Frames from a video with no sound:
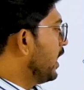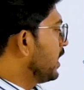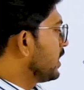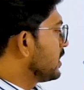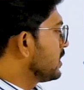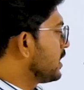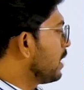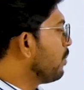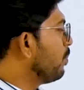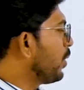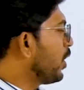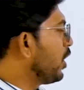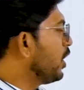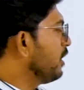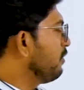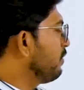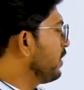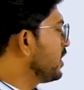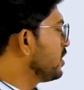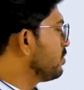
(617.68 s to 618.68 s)
some product,
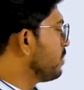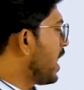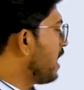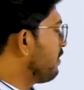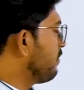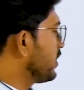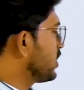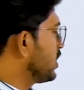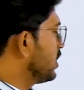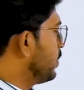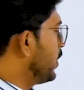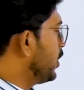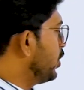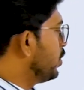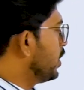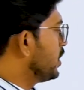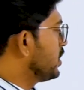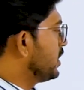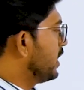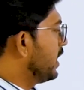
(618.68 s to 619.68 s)
if it is manufactured by
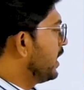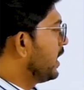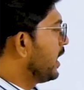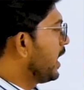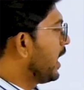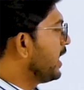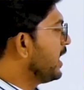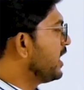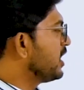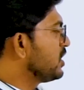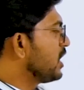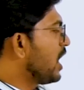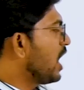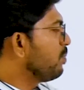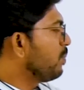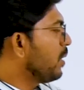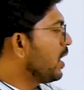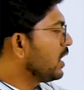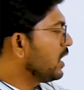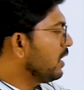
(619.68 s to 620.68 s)
USA and it is
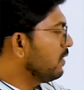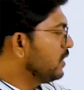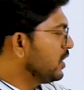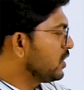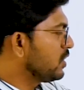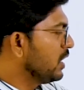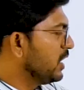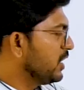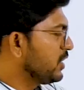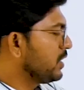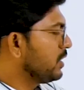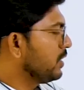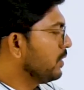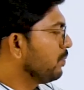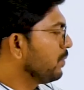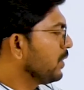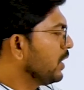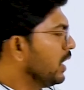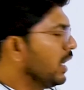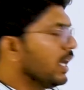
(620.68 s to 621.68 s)
not part of this list,
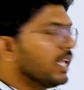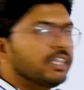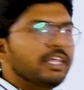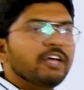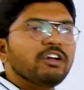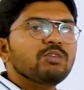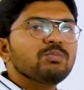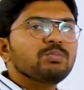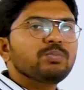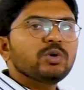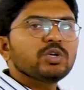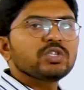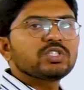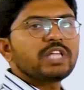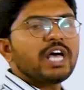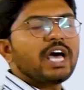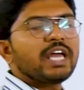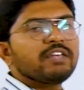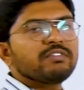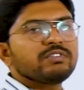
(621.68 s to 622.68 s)
they will impose
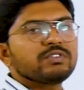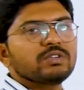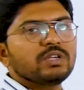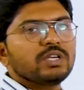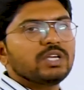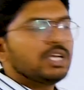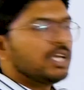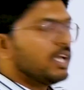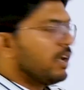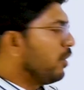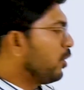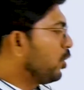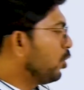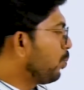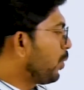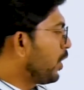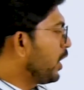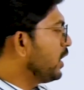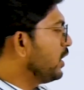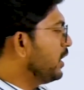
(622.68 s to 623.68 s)
tariffs to
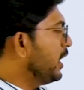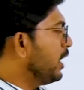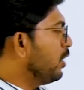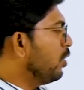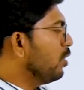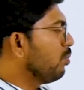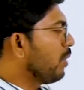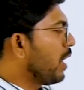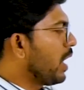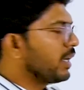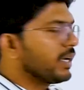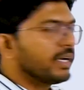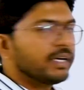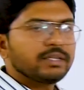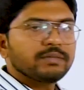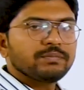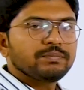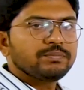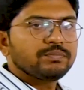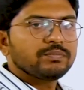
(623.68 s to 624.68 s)
protect their own market.
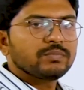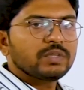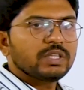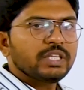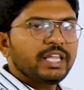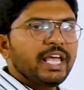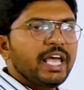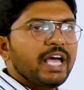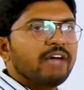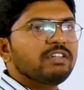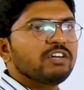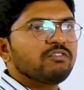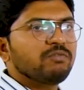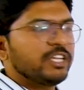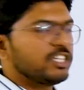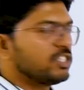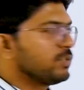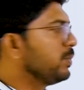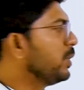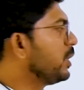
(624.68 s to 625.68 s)
They have that
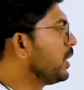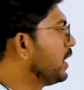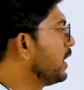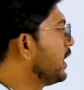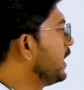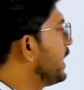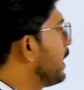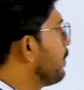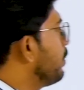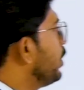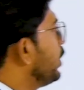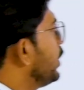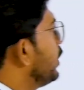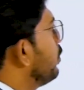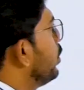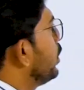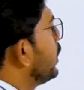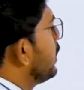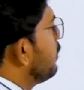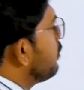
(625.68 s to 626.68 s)
flexibility.
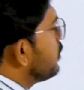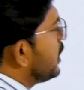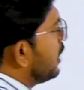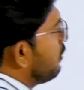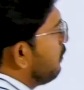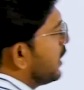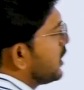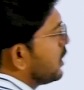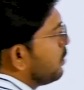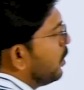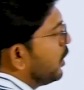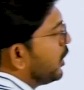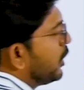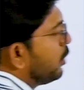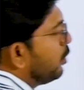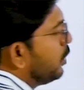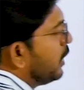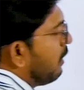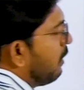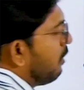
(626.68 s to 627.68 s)
WTO gives that flexibility
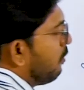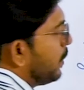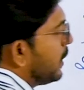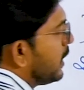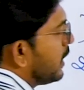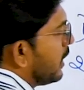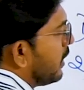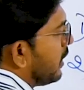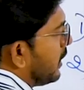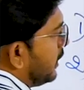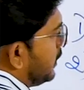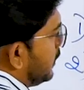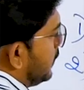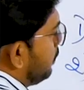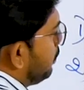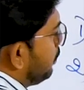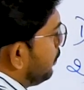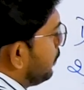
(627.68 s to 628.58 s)
to developing countries.